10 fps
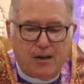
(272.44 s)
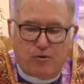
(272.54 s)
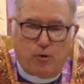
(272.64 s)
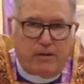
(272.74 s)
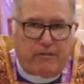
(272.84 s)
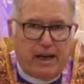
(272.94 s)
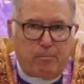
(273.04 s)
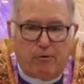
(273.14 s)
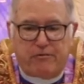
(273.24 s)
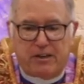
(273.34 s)
Two
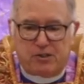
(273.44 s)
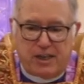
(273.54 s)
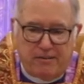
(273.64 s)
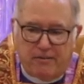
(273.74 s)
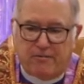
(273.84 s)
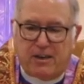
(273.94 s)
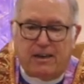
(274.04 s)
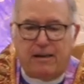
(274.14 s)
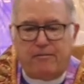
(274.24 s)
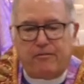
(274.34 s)
examples that Jesus
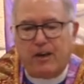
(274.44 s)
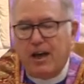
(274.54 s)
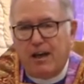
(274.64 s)
gives